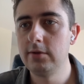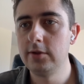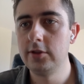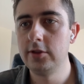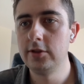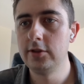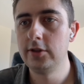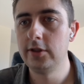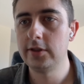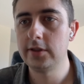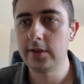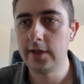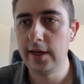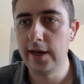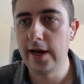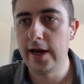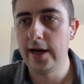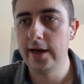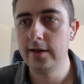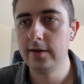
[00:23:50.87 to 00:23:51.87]
which is just
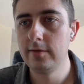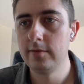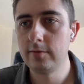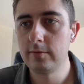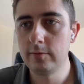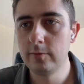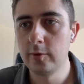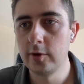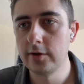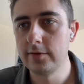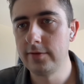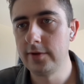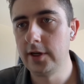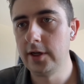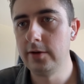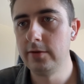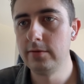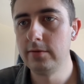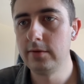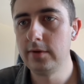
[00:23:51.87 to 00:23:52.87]
not
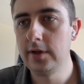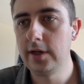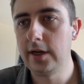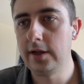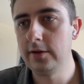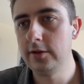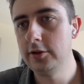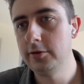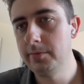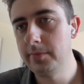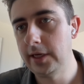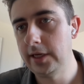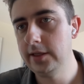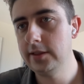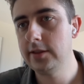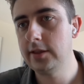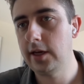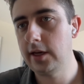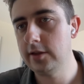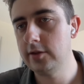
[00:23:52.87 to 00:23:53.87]
workflow knowledge
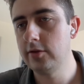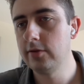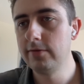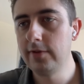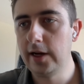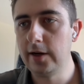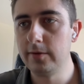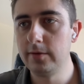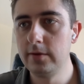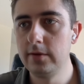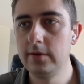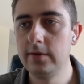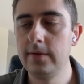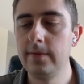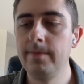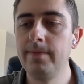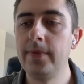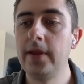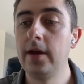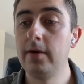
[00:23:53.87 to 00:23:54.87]
base answer found,
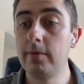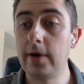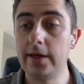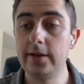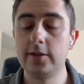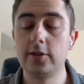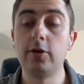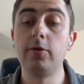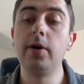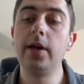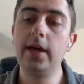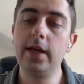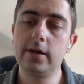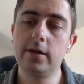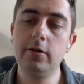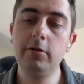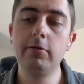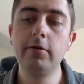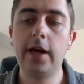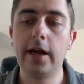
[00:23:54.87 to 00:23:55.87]
right? So
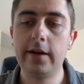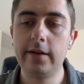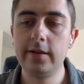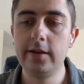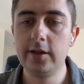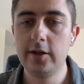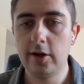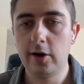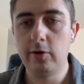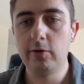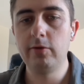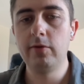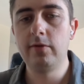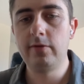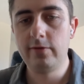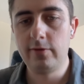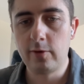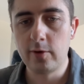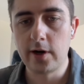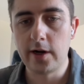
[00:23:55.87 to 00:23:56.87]
it created the code
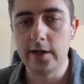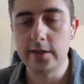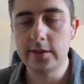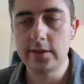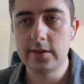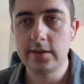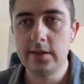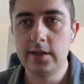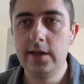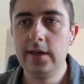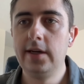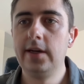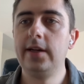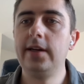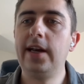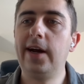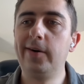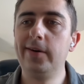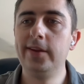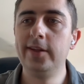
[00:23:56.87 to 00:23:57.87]
for us.
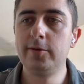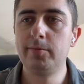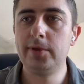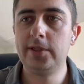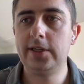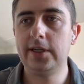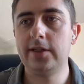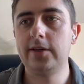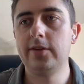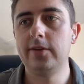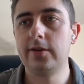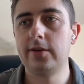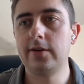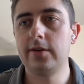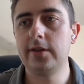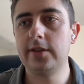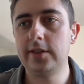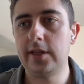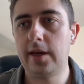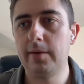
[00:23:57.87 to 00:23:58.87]
Now in this
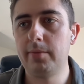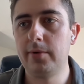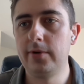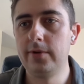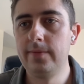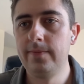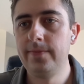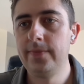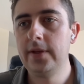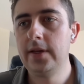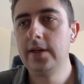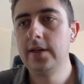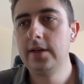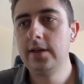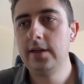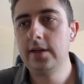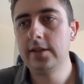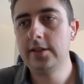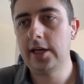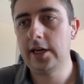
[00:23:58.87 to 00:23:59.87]
particular example,
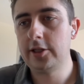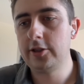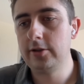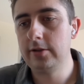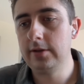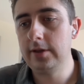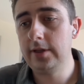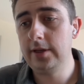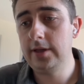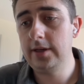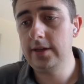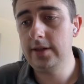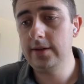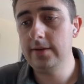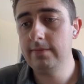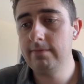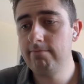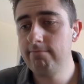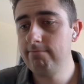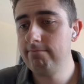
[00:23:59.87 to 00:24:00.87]
it's
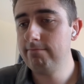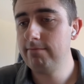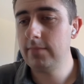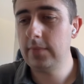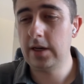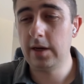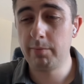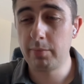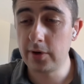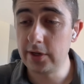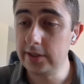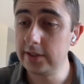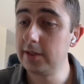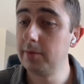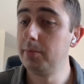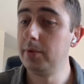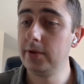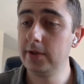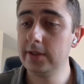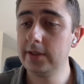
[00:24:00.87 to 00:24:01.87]
actually a pretty
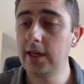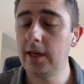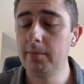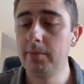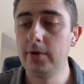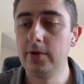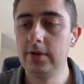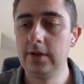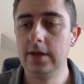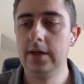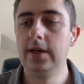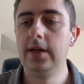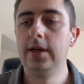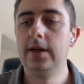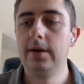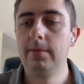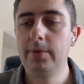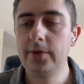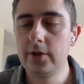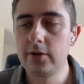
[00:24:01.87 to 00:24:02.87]
simple example,
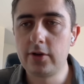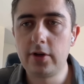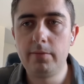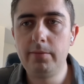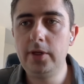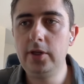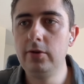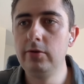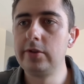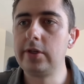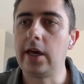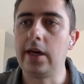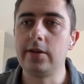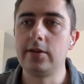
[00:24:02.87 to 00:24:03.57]
but there could be use